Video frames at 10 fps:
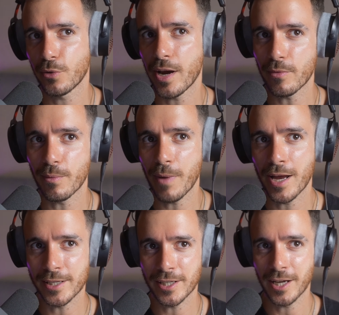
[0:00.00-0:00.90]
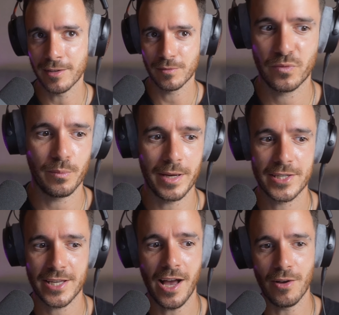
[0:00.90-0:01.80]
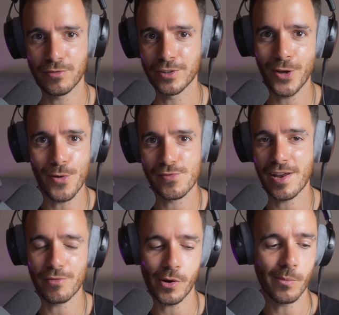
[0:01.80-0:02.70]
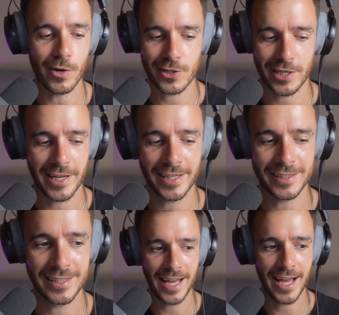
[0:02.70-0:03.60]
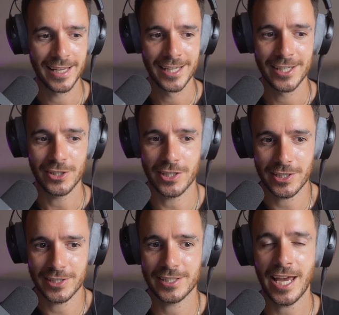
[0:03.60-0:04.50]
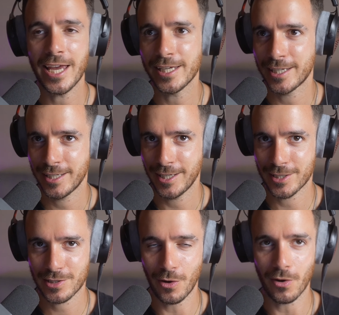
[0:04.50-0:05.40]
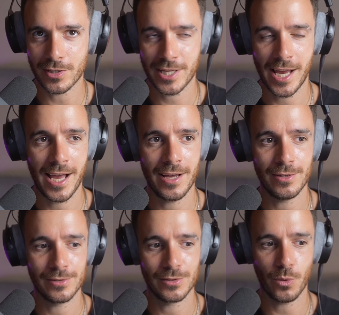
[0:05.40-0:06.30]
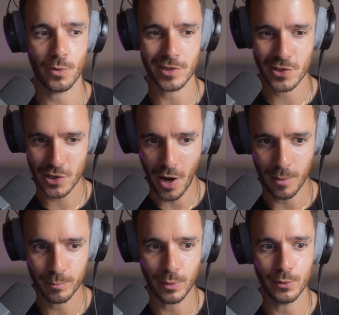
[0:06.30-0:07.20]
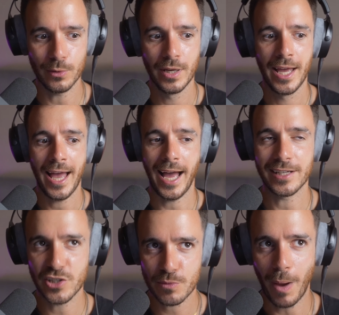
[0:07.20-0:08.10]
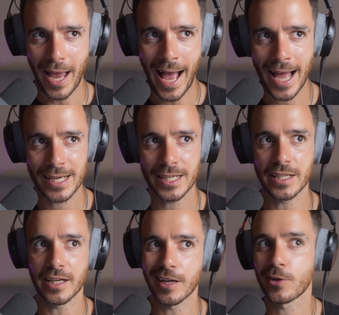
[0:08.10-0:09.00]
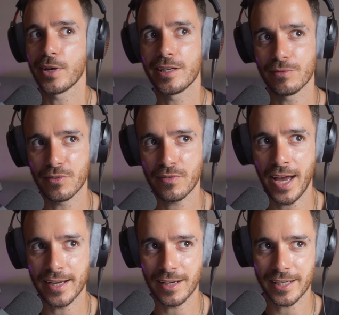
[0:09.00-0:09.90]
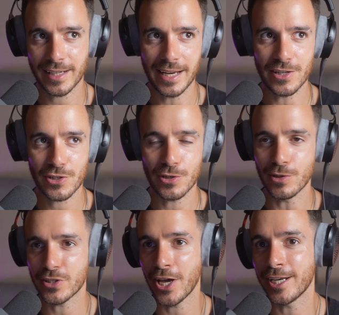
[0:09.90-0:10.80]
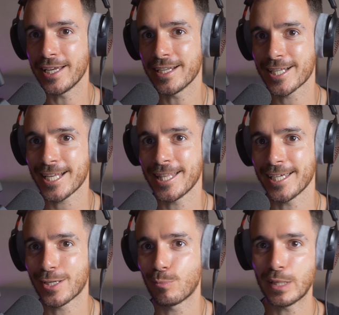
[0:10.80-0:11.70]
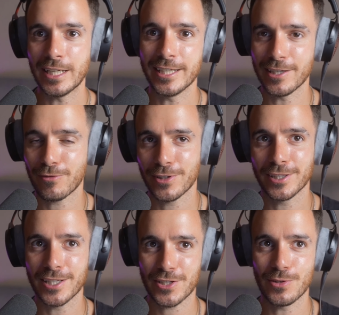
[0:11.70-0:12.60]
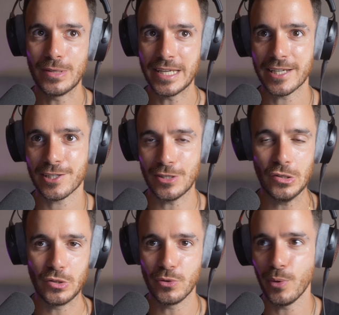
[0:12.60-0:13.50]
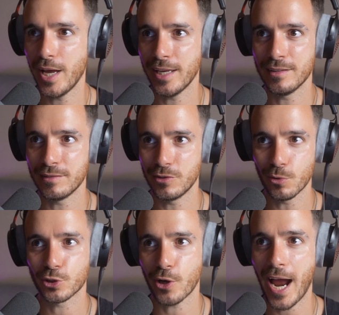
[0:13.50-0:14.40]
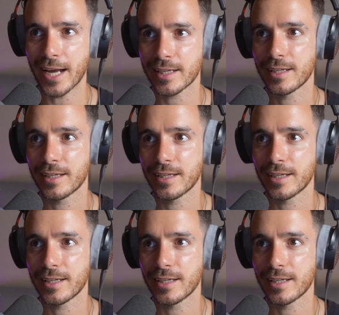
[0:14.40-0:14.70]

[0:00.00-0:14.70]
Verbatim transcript: great reminder for myself and hopefully everyone watching that you can take a stock sound or a sample, and just by adding a creative effect like Glitch 2, turn it into something completely different that's unique to you and your track.